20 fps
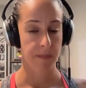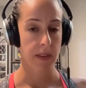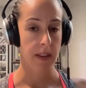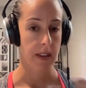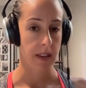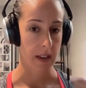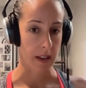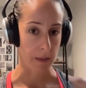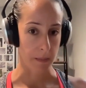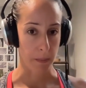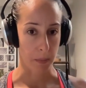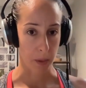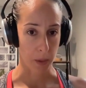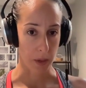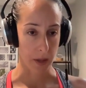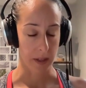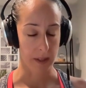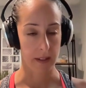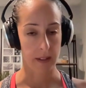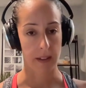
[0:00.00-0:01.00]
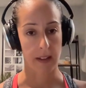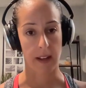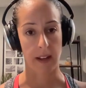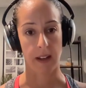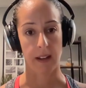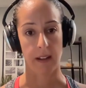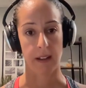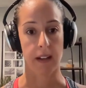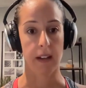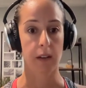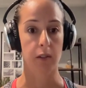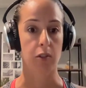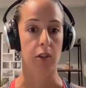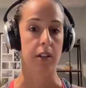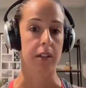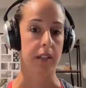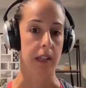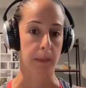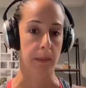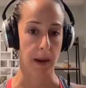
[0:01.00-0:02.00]
input and
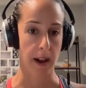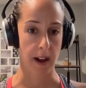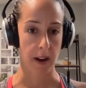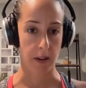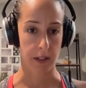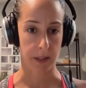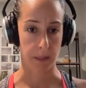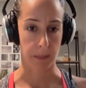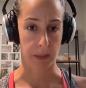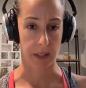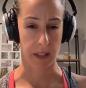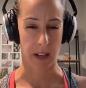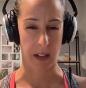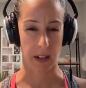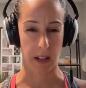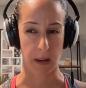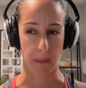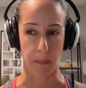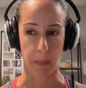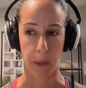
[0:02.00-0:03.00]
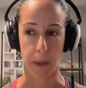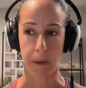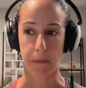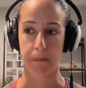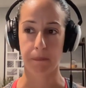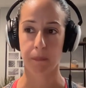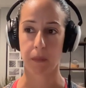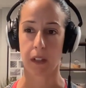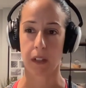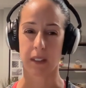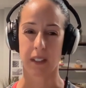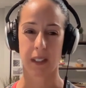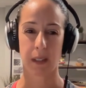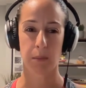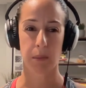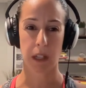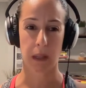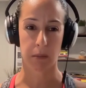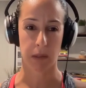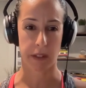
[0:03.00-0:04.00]
increasing parasympathetic input. And
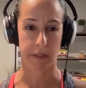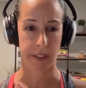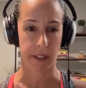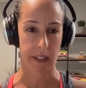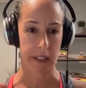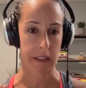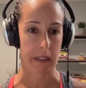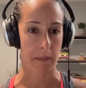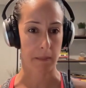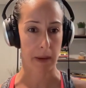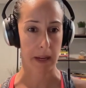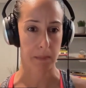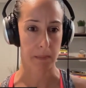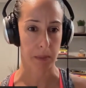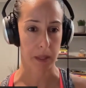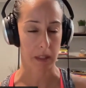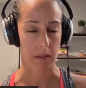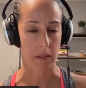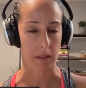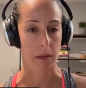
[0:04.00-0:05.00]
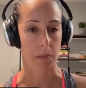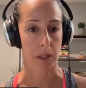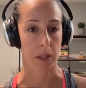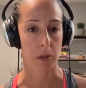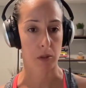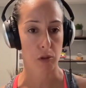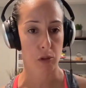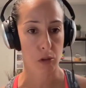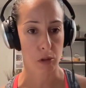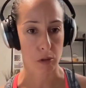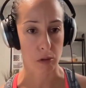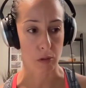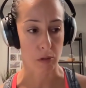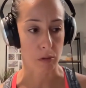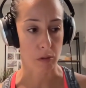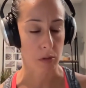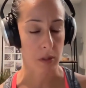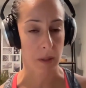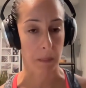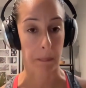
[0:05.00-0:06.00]
sometimes I feel like that might be a little bit too
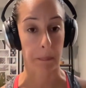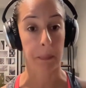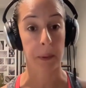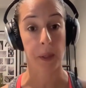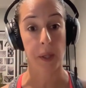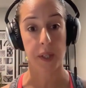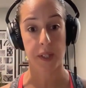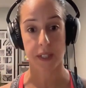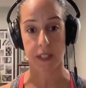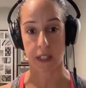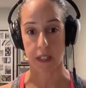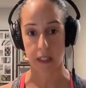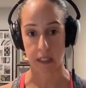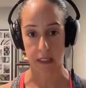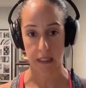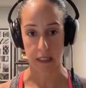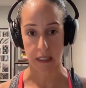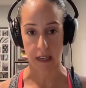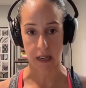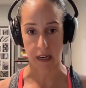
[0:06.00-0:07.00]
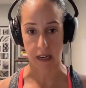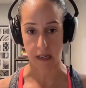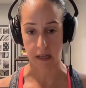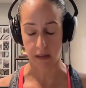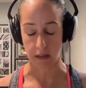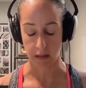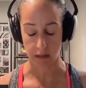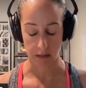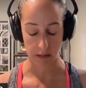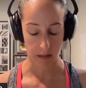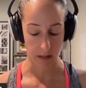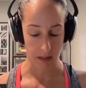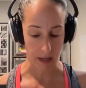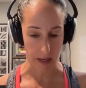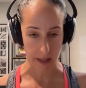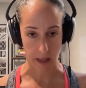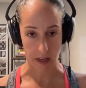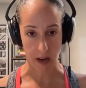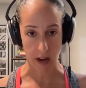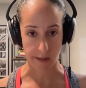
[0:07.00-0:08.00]
simplistic in kind
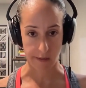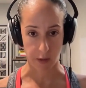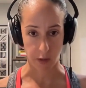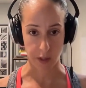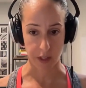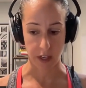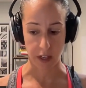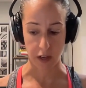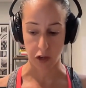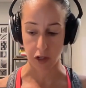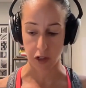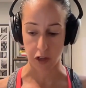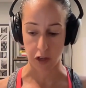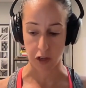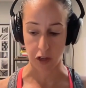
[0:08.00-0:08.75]
of conversation.